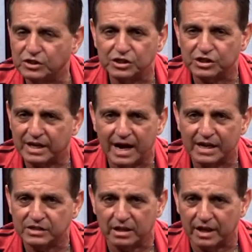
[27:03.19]
just the
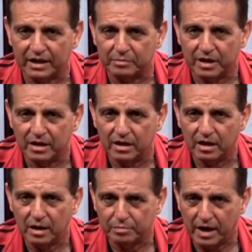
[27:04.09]
guys that liked me
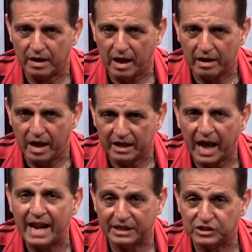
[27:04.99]
and
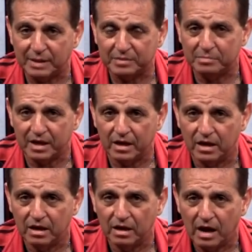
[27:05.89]
accepted me.
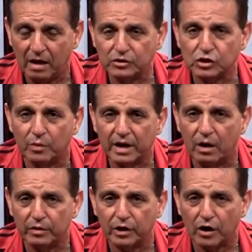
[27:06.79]
I was going out
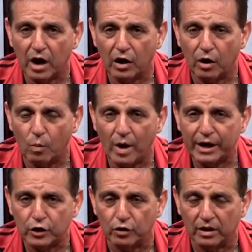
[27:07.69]
with a white
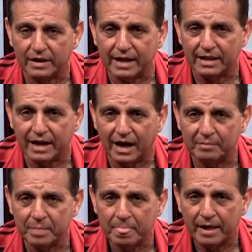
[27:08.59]
girl at that
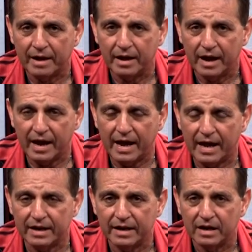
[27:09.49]
time,
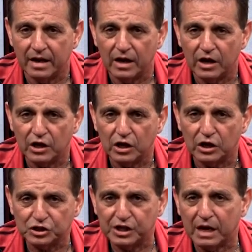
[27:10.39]
and
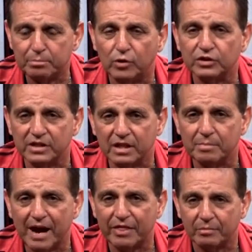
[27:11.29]
she got pulled into the
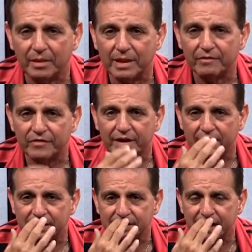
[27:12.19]
bathroom. I'll never forget
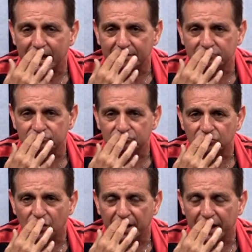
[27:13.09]
this day,
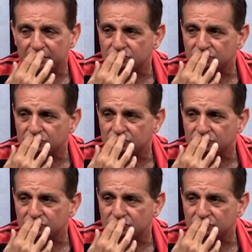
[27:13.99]
okay?